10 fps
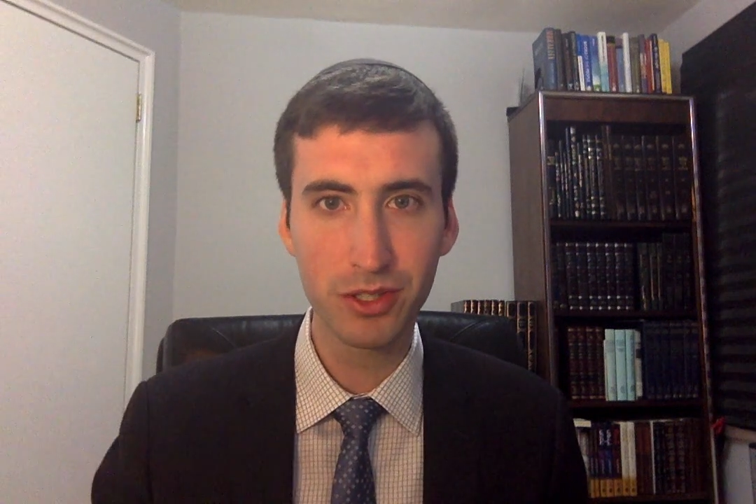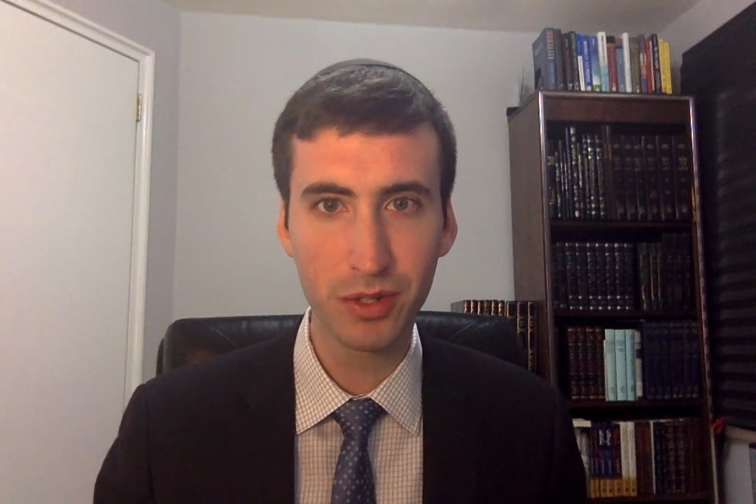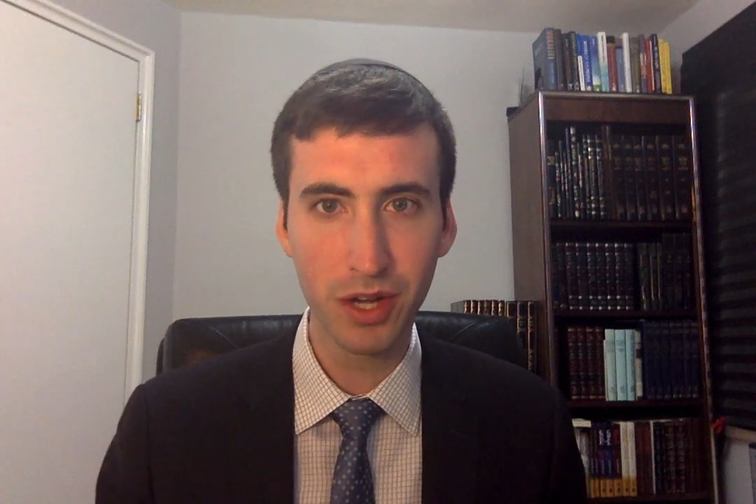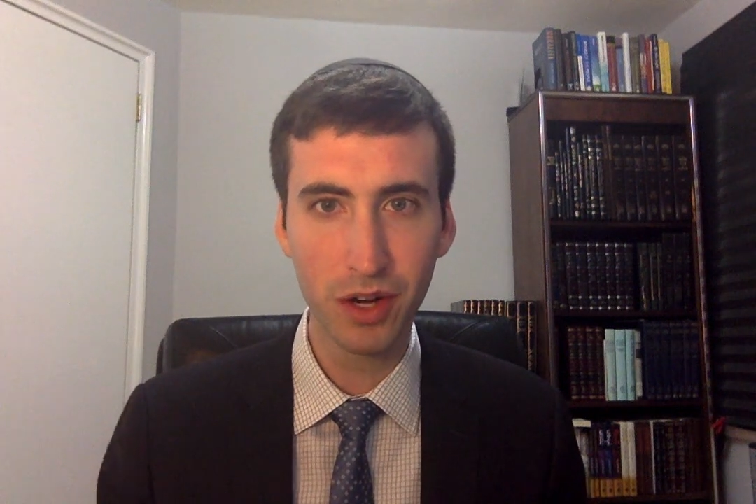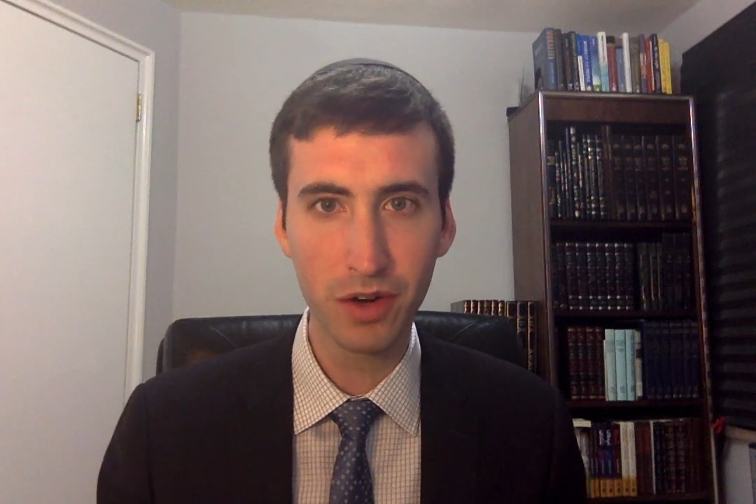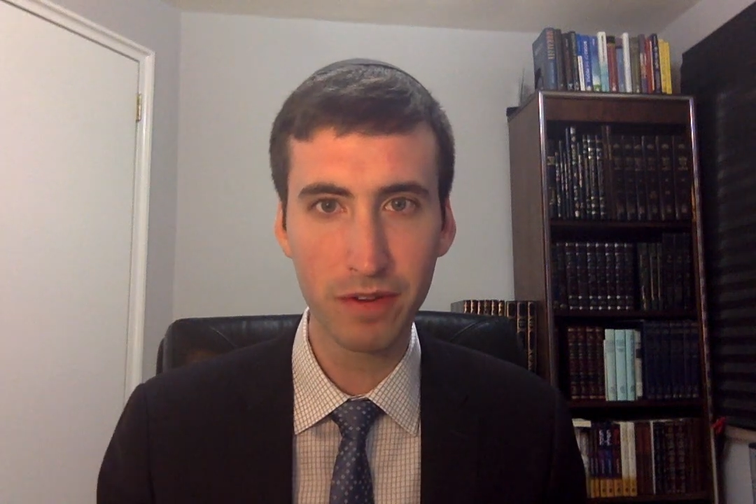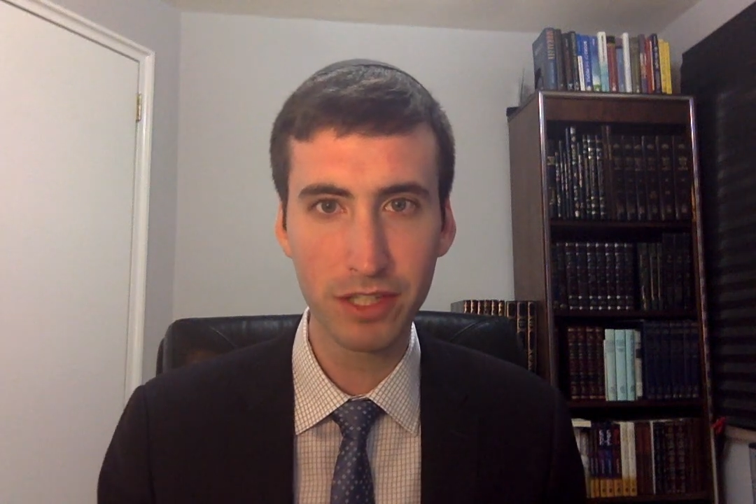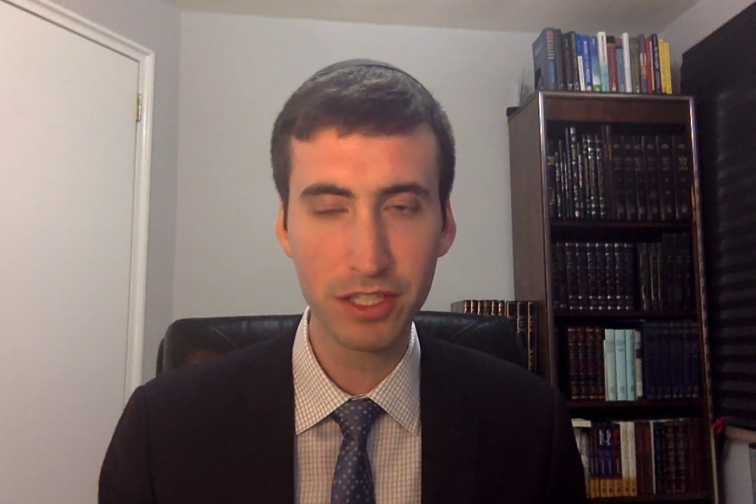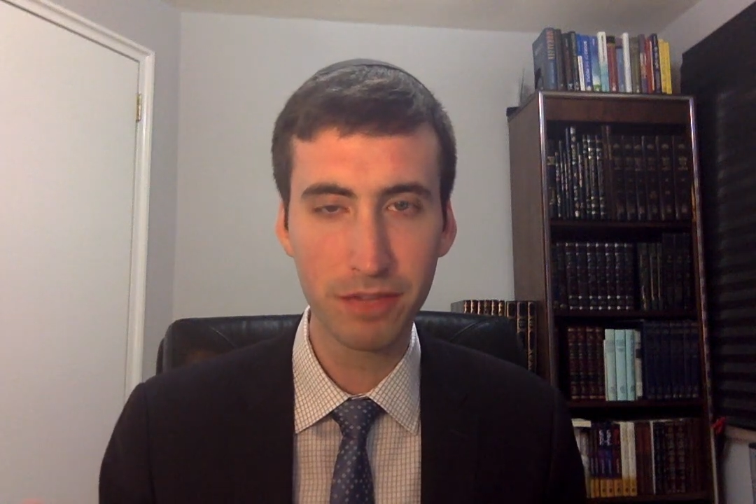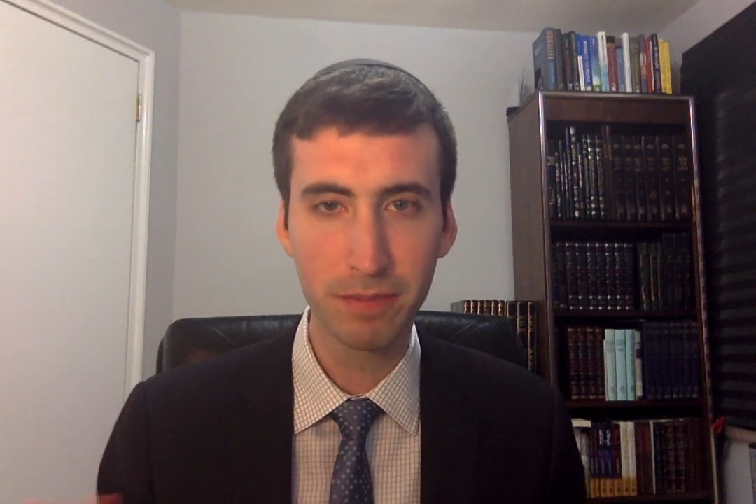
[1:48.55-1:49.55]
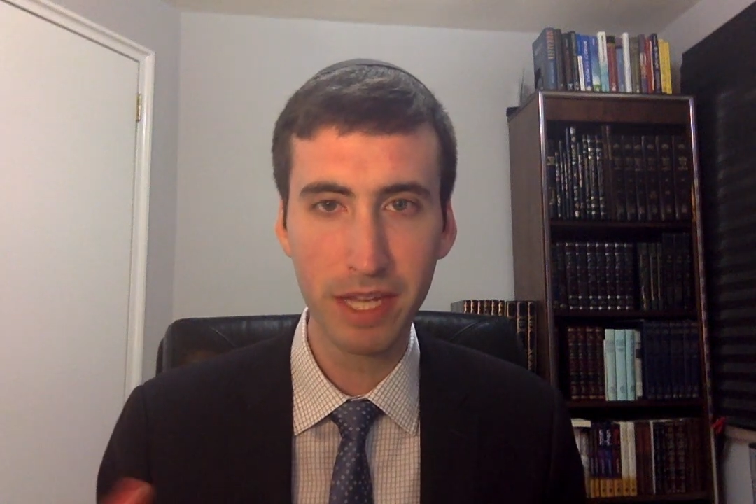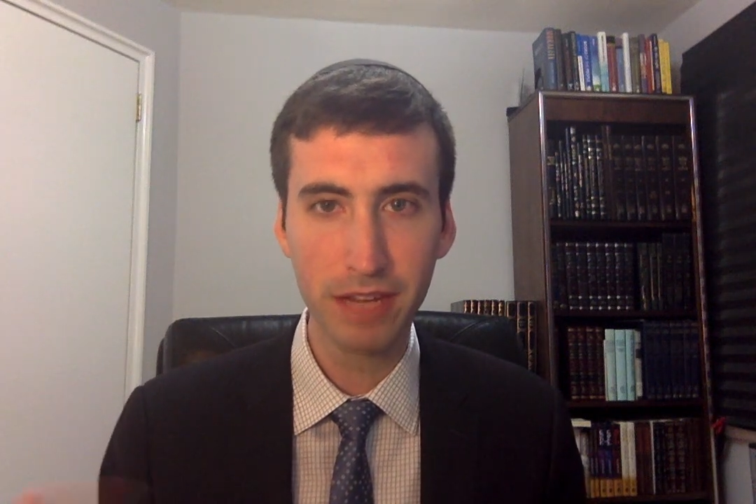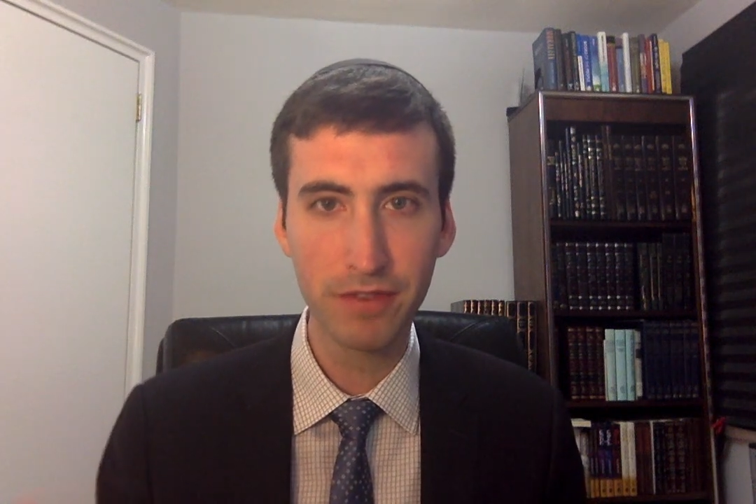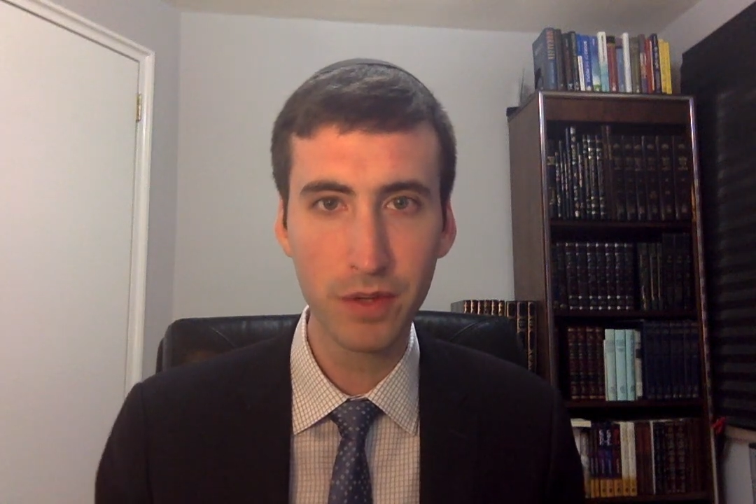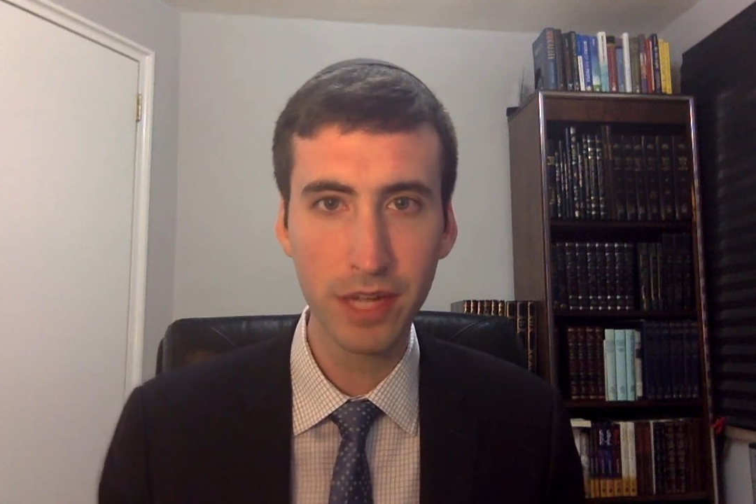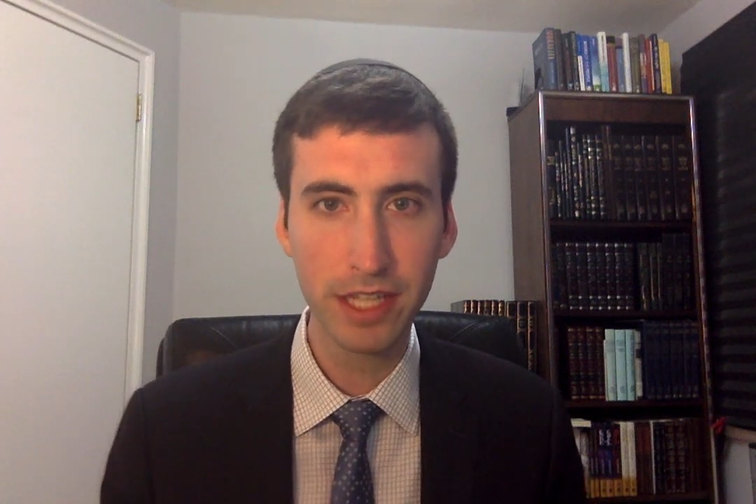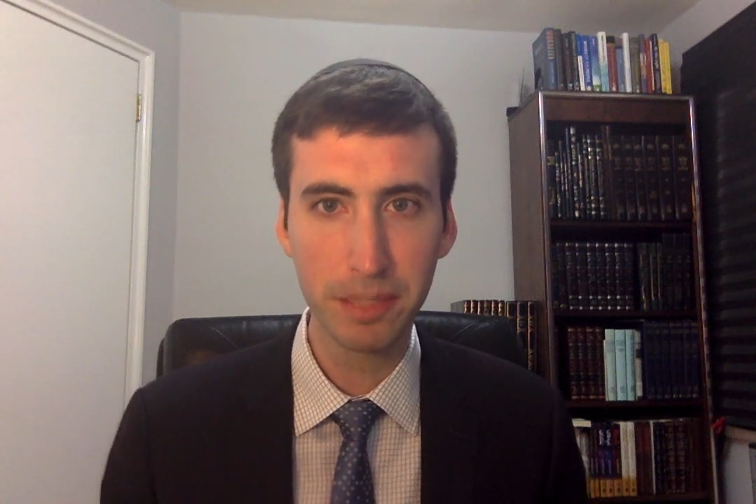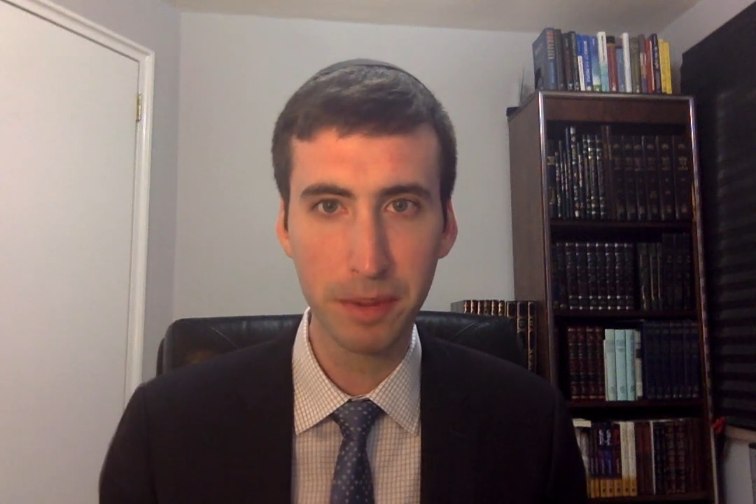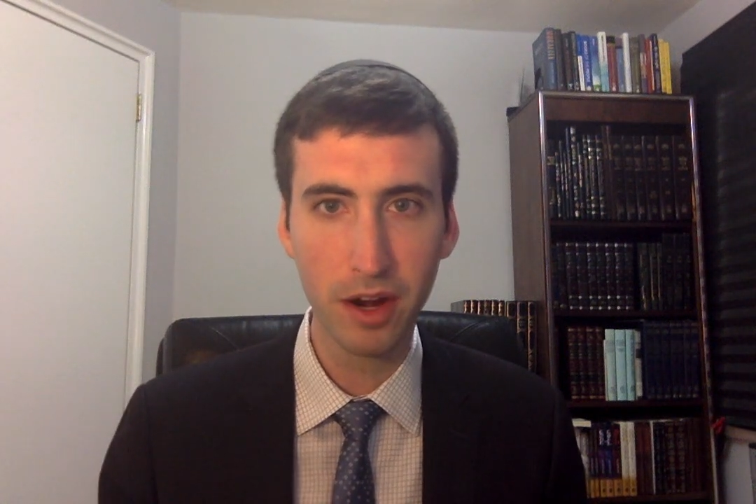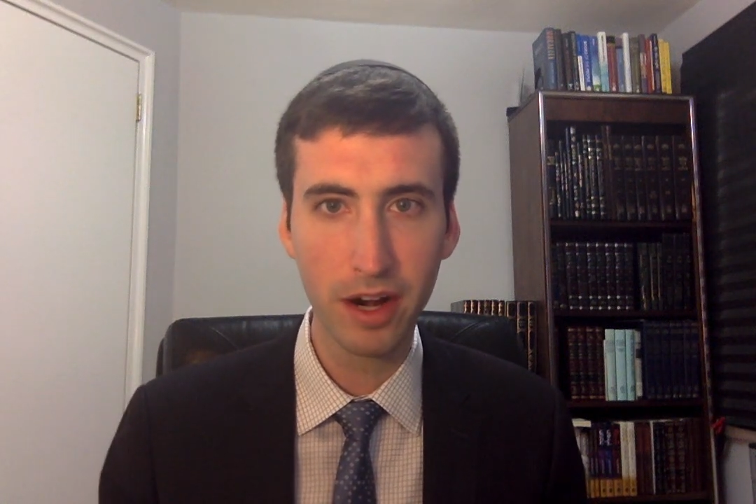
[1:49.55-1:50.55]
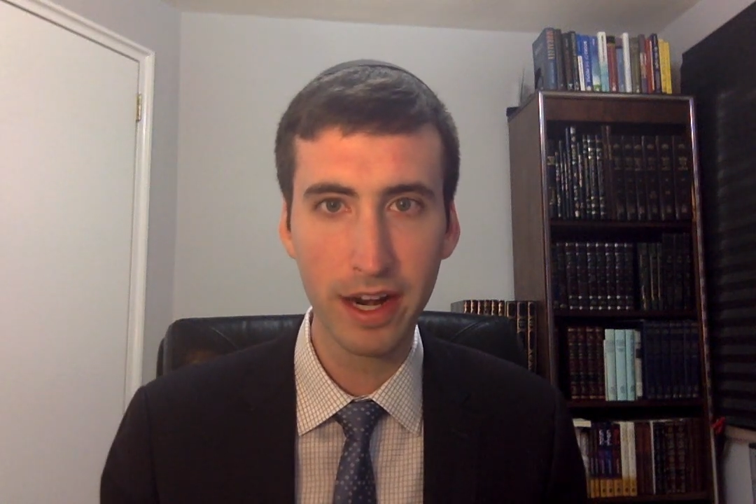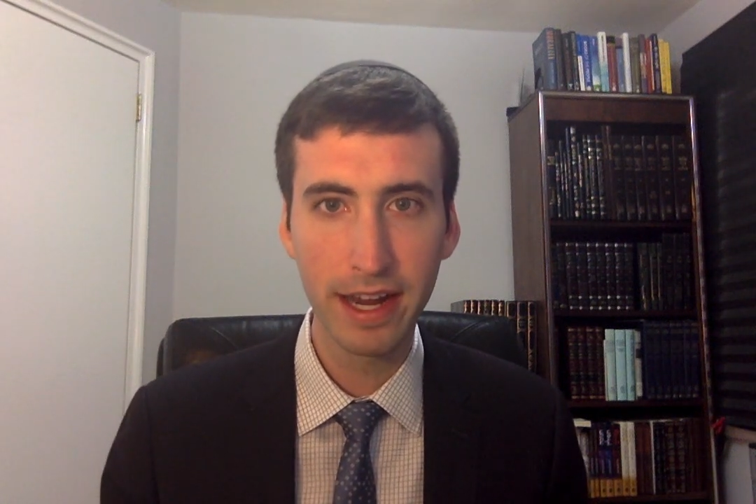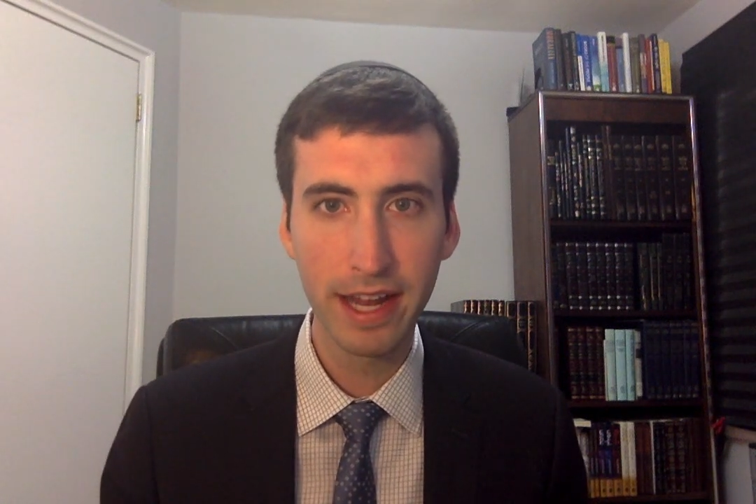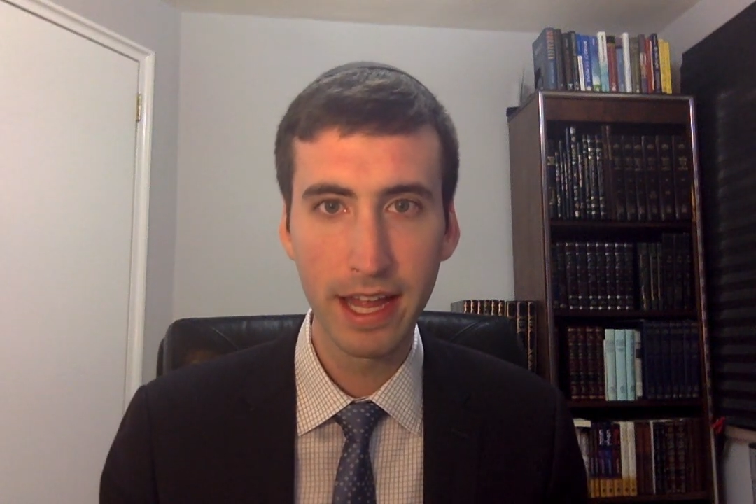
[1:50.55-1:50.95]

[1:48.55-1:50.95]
Sukkot of just of being a few days apart.